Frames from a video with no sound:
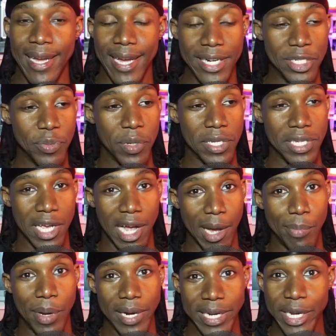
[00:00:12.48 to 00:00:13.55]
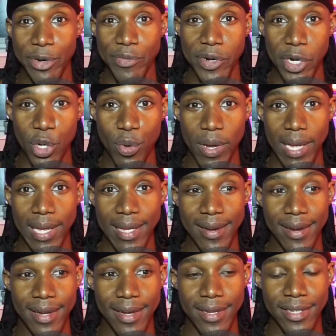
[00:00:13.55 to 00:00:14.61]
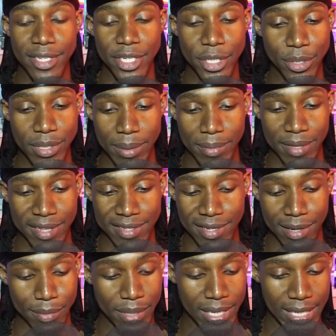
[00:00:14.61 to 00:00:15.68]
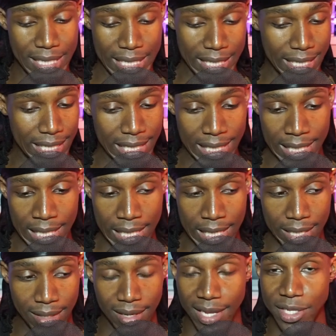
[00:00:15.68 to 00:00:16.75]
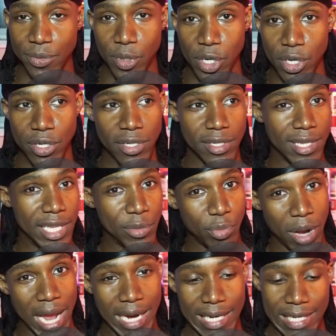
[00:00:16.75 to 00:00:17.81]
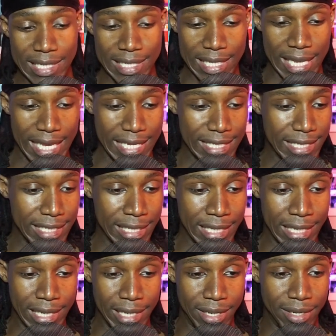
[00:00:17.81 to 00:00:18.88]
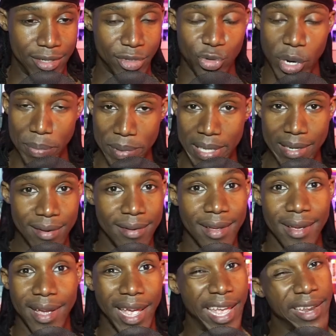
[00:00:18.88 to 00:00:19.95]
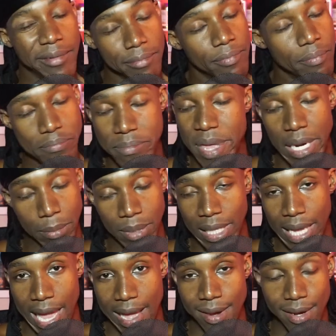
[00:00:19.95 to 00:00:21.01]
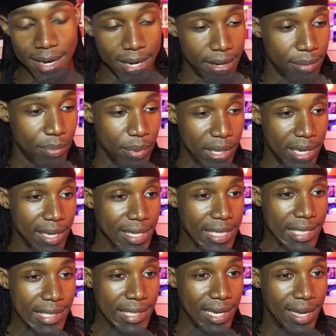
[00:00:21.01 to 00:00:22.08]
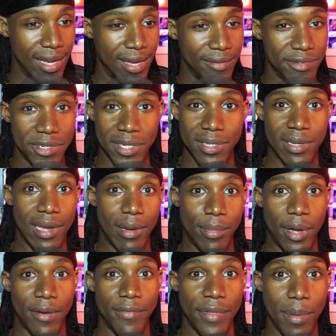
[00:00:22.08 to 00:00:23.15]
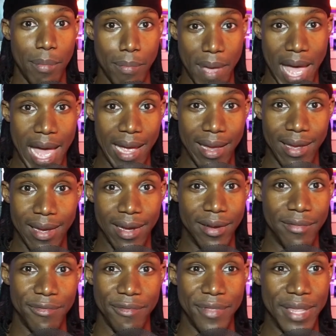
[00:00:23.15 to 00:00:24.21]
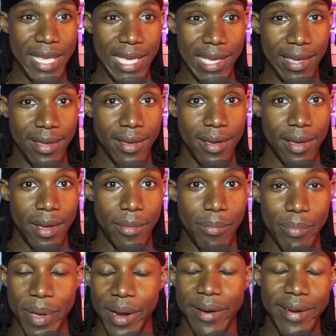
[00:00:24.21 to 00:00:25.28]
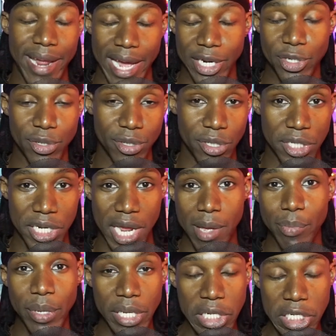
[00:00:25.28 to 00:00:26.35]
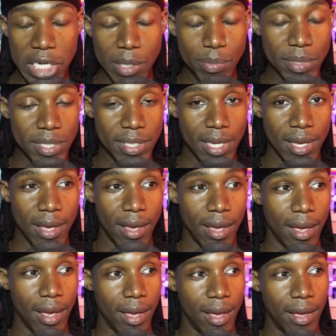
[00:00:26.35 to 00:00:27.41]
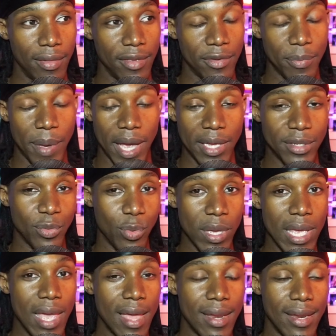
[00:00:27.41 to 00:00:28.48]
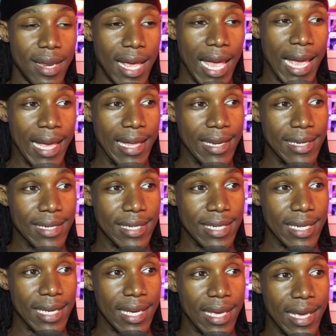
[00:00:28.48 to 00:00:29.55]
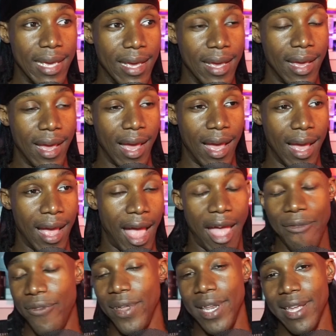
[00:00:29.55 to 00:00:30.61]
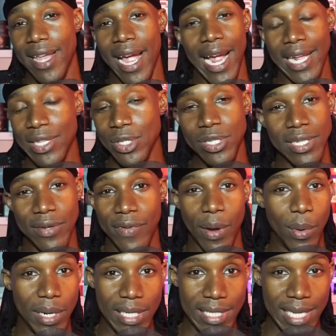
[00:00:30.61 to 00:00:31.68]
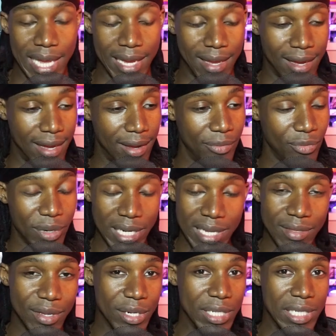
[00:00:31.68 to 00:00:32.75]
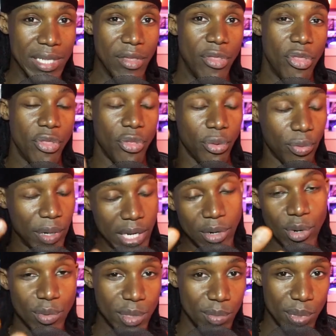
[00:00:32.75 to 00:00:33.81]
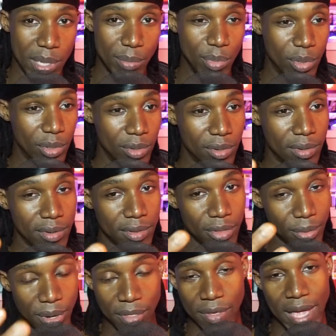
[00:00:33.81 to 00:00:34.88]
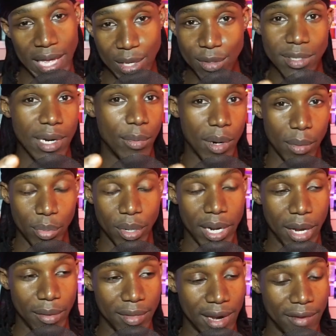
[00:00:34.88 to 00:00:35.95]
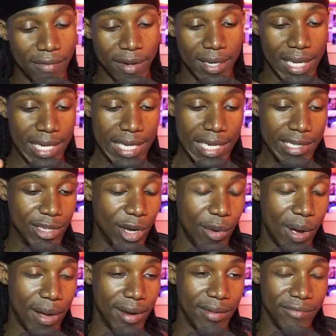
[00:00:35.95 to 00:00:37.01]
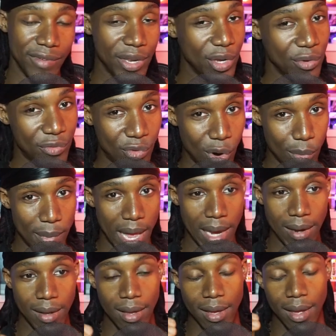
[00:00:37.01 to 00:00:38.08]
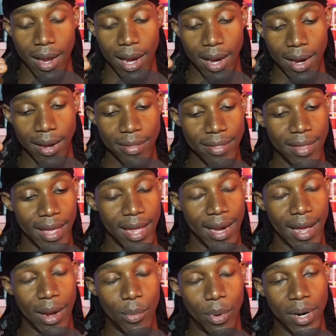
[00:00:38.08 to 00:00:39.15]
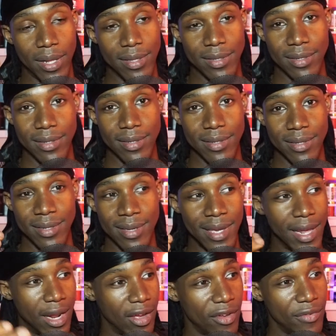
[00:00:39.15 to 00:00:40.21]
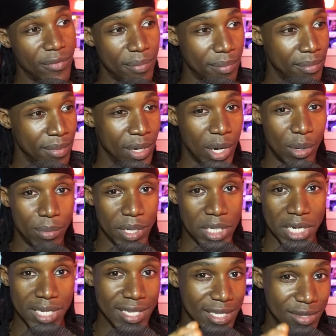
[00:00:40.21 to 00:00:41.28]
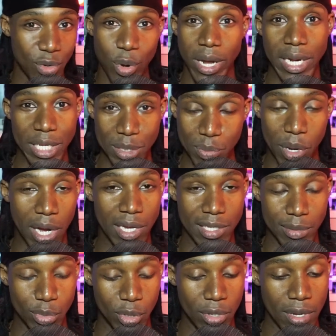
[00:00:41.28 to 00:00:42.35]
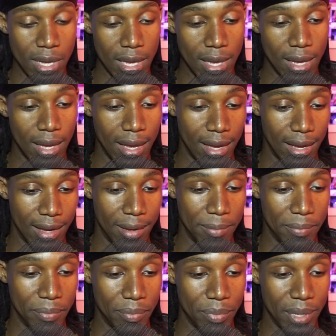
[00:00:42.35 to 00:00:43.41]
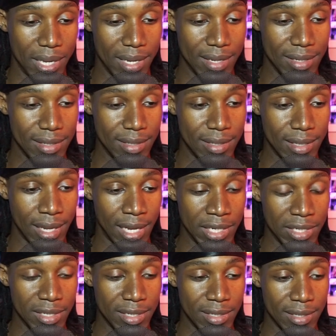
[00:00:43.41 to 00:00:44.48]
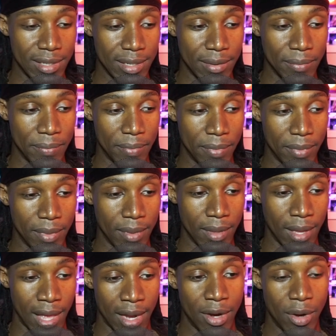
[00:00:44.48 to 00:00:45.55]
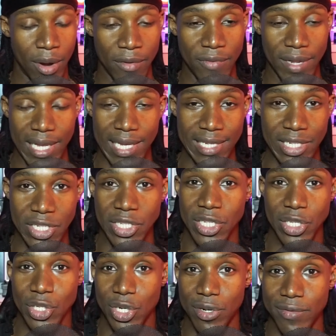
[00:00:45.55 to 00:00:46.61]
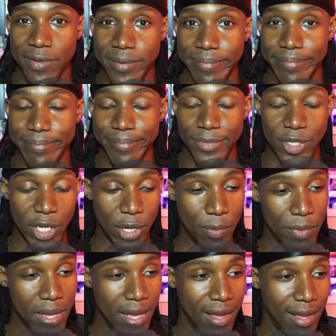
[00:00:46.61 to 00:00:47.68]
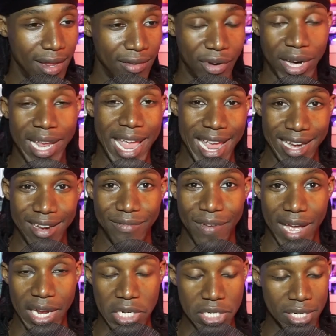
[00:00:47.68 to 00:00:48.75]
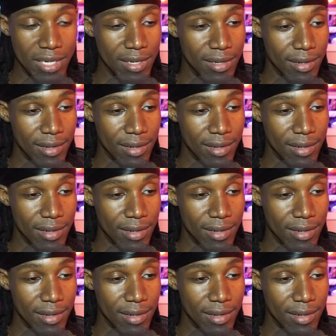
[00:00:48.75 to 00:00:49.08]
I just wanted to hop on here real quick and do something that's going to be a little less rehearsed, less practiced, less scripted, and minimally edited, because I've just come off the back of the Barrie Natural Championships this past weekend, and I feel like there's stuff I want to say. Really, there's three groups of people, three thank yous that I want to put out that I felt like needed to go out in video format, and that I wanted to get off, you know, my chest as quickly as possible, because I don't know, I feel like it's just deserved. So in a very candid fashion,